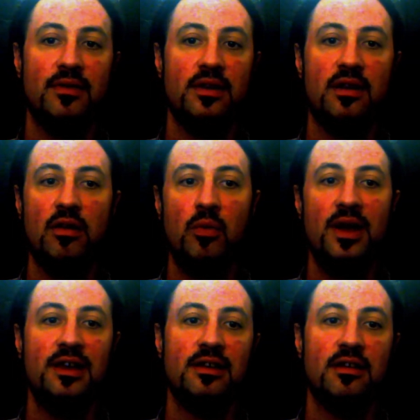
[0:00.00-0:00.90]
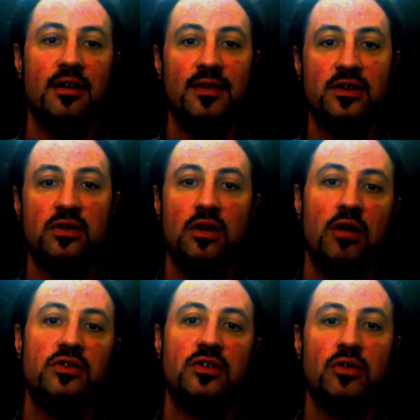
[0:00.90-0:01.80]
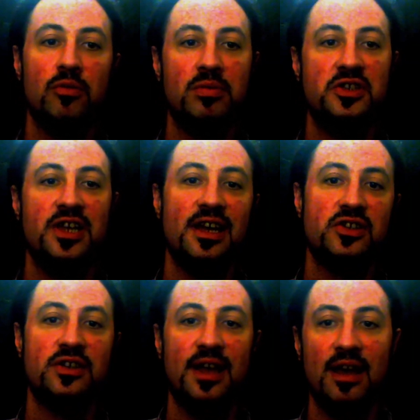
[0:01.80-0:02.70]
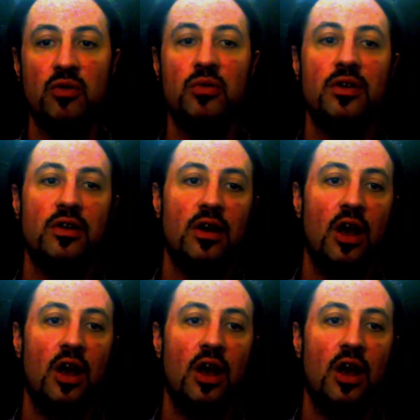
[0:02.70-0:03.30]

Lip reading: and that our waking life is closer to a projection outward